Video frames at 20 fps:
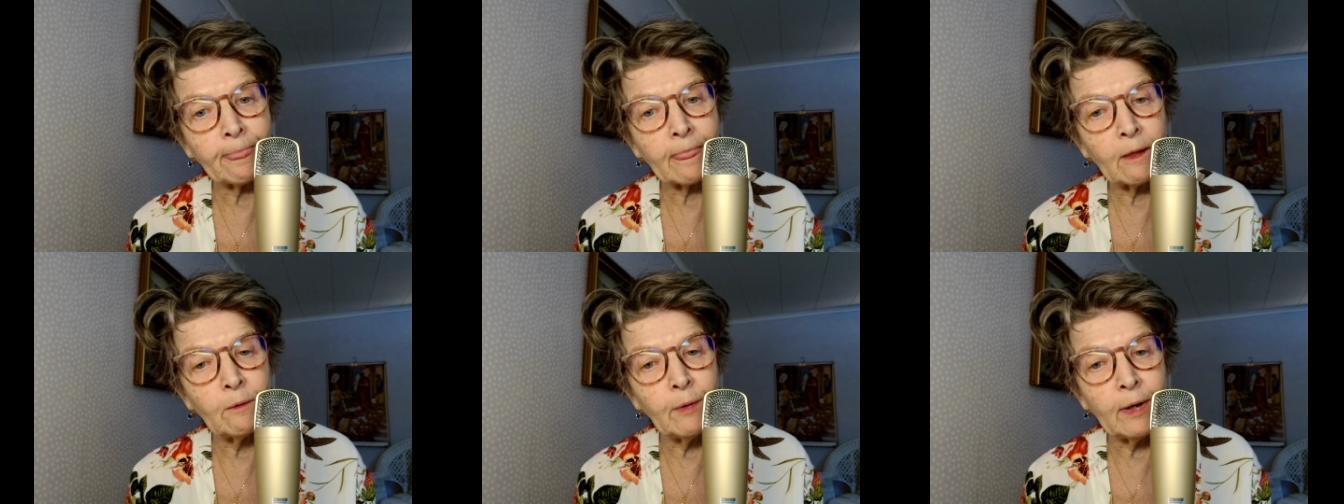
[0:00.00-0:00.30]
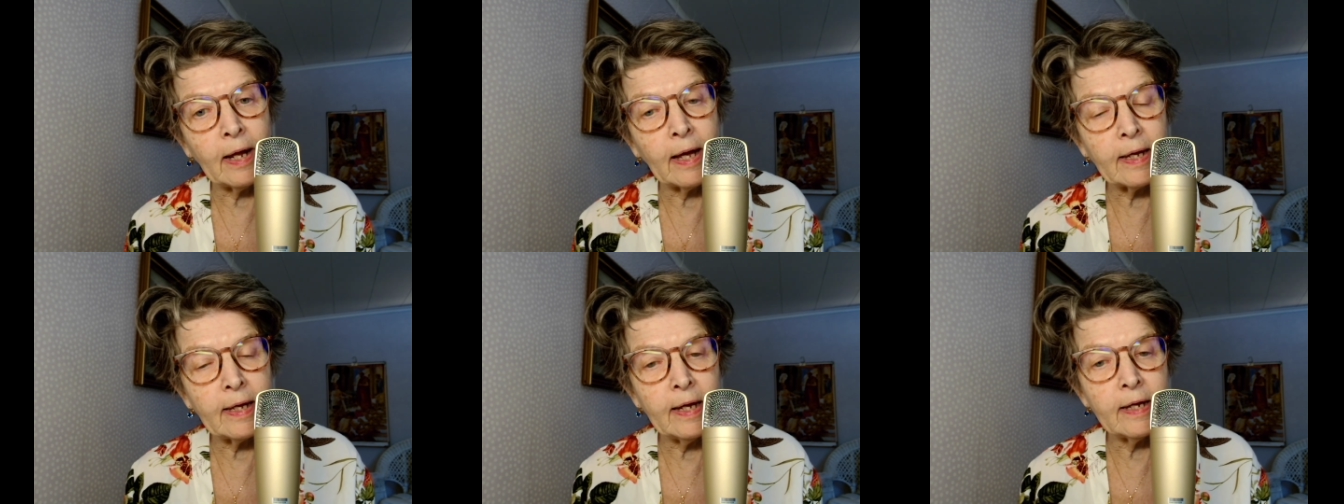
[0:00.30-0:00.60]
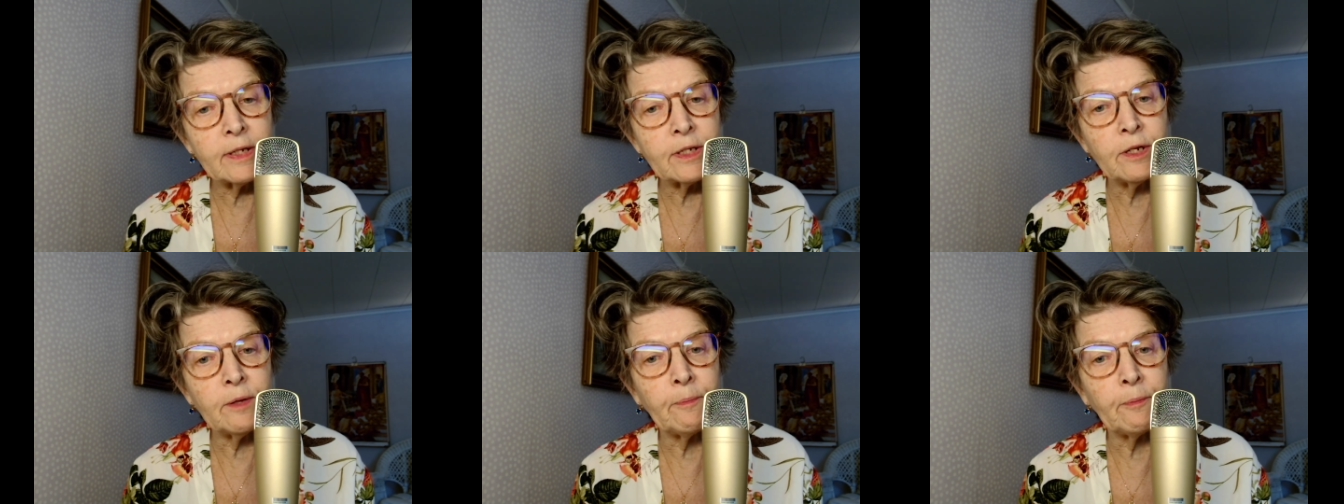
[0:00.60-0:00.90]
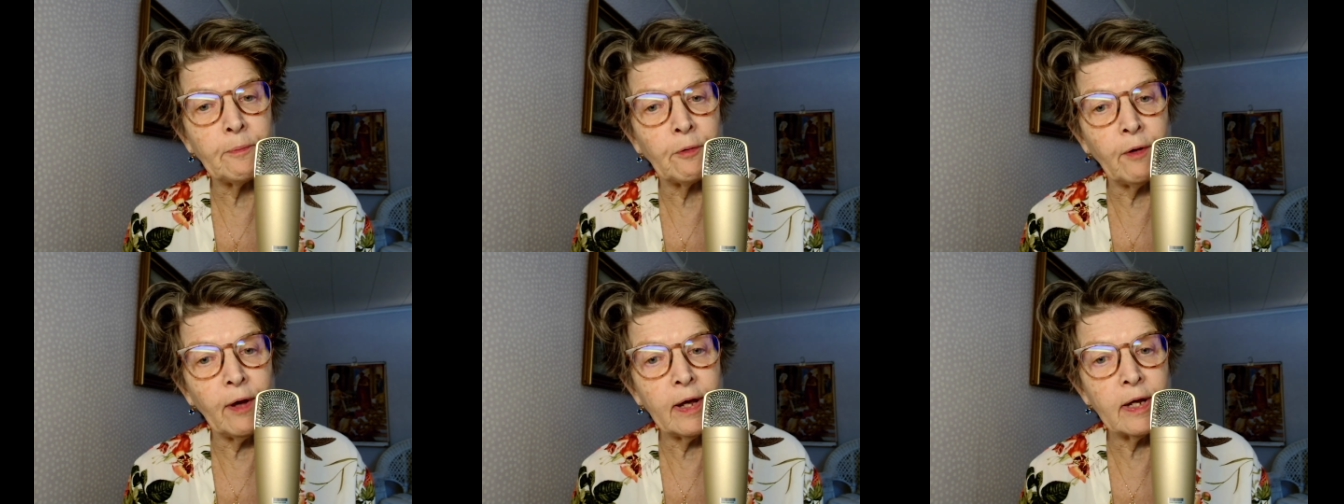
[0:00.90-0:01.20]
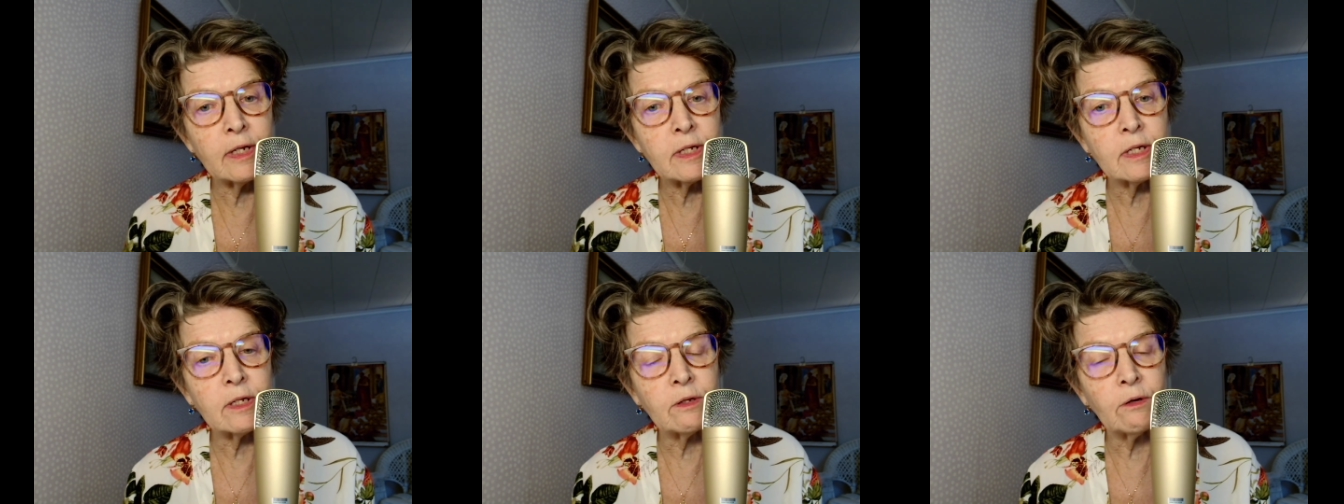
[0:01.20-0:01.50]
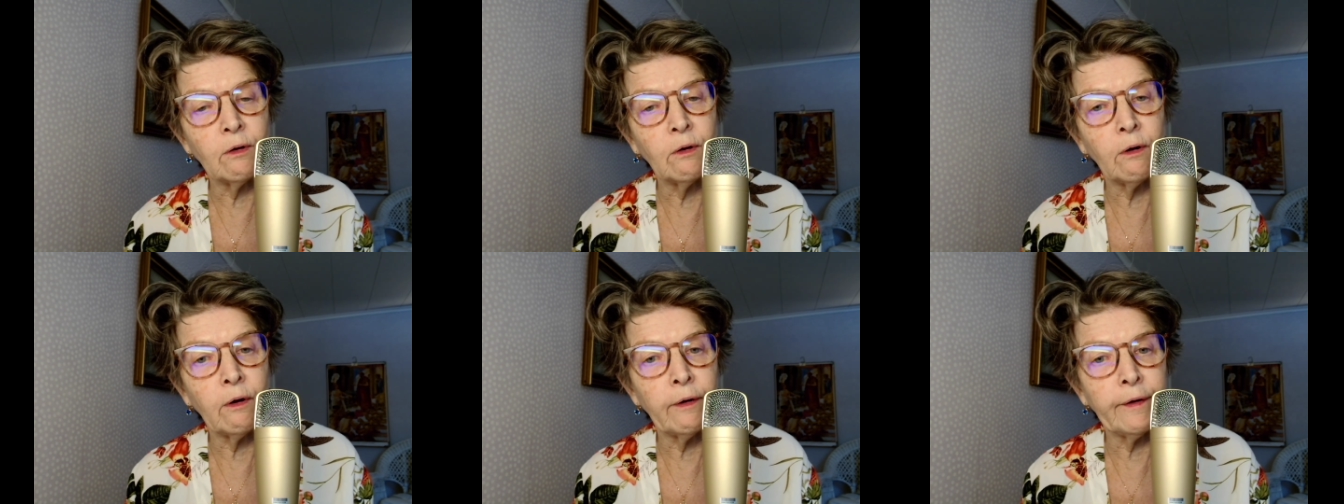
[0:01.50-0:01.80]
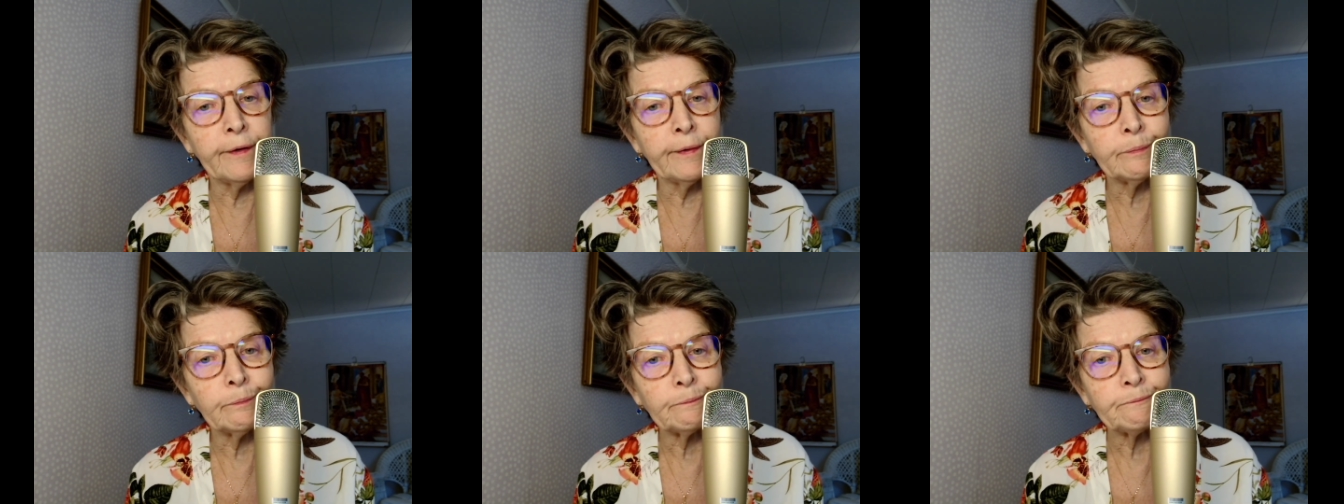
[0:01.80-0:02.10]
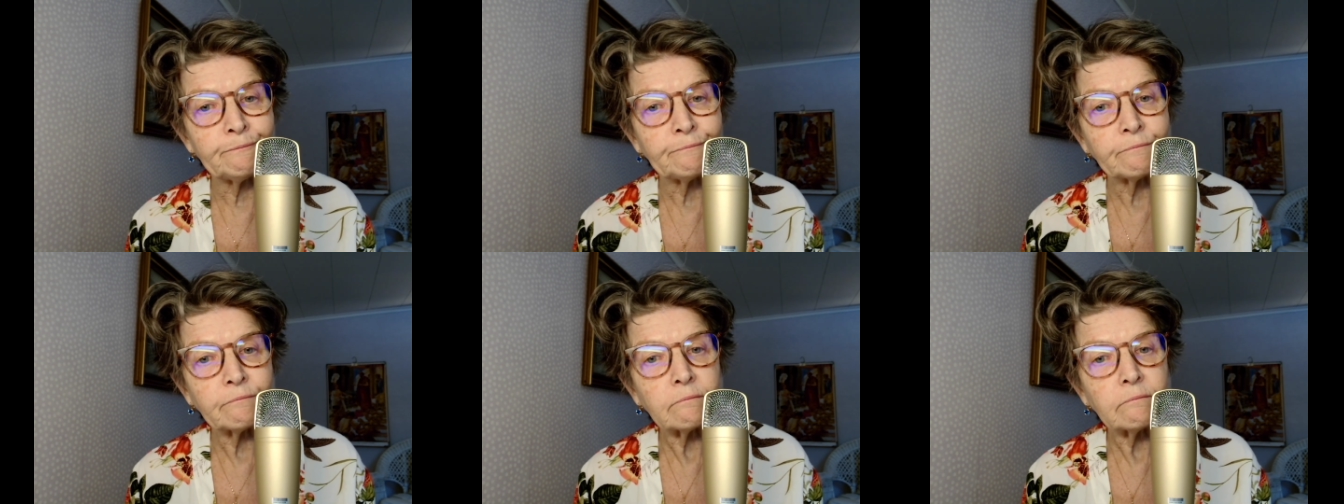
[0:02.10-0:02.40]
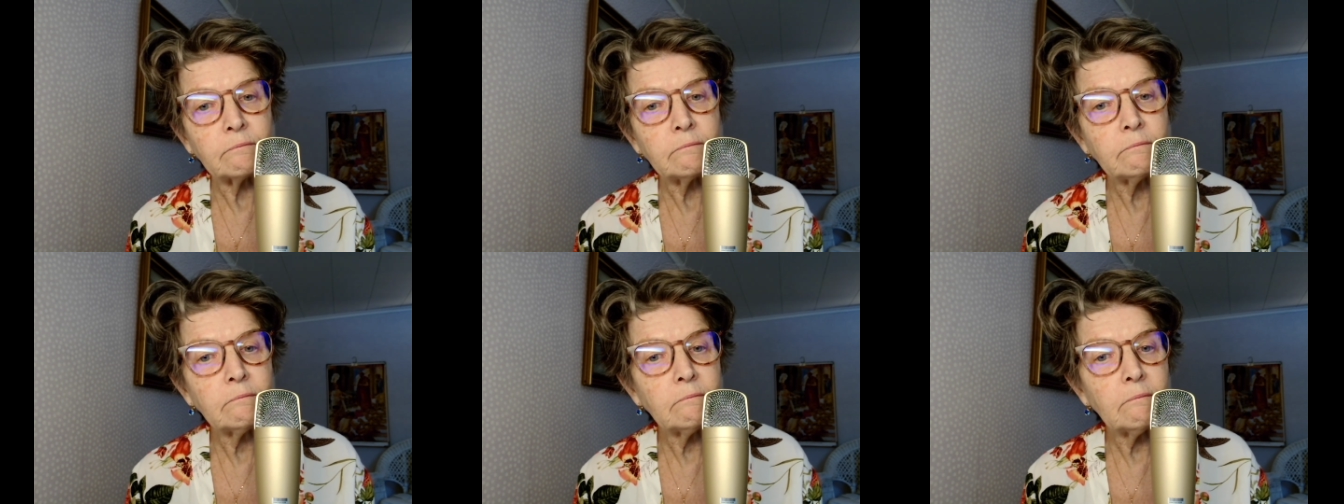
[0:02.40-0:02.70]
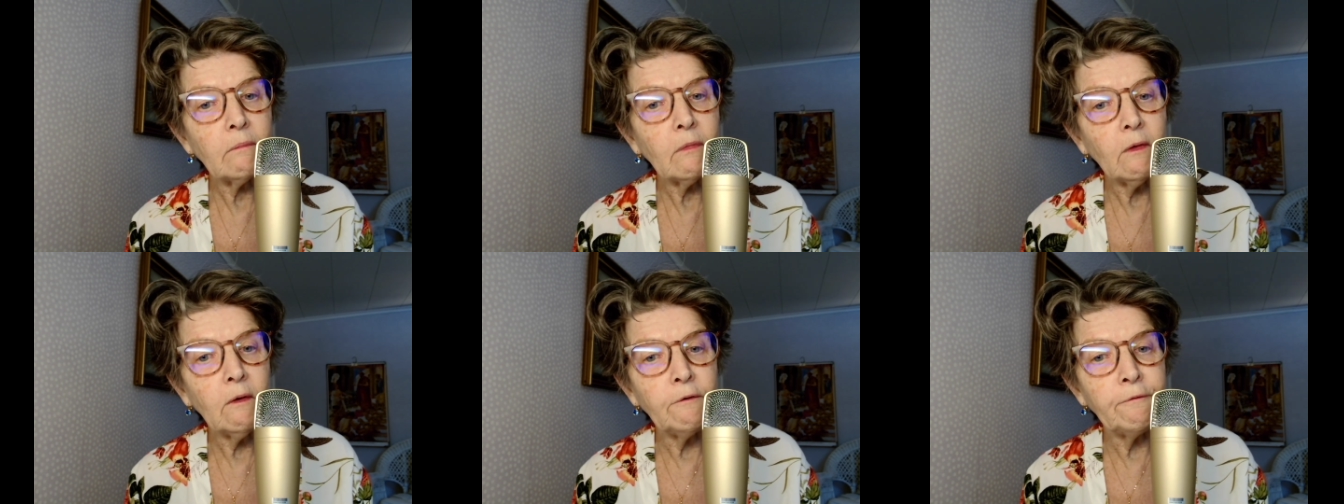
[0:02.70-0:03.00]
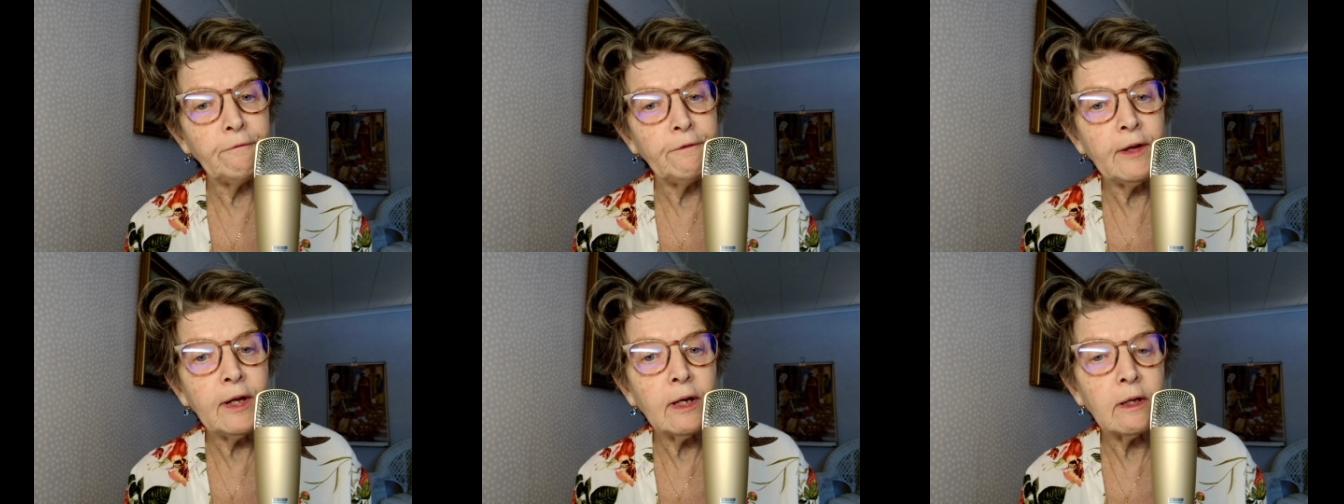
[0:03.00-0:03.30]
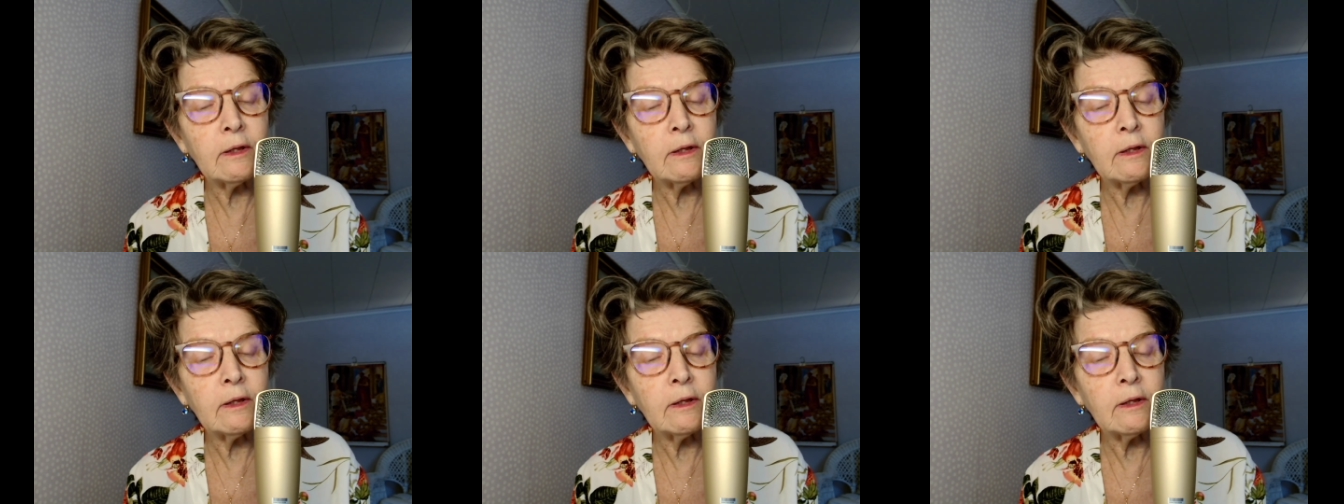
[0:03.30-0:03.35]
when I get depressed or feel